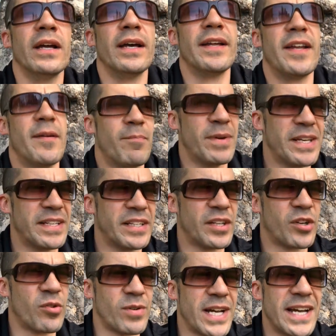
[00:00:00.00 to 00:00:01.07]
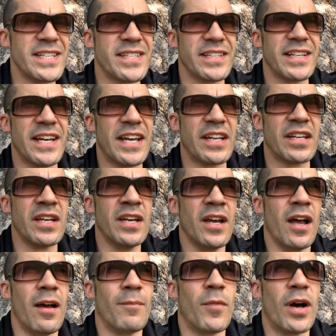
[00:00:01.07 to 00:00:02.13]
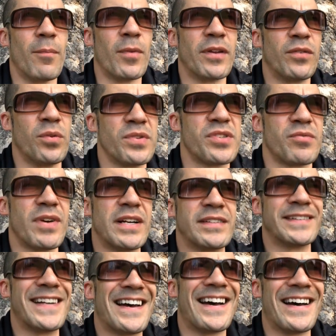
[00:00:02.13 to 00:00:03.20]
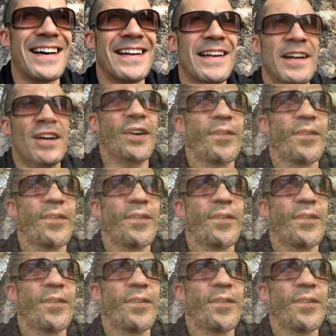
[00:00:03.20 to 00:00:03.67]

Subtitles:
that had been created, and my thoughts around it are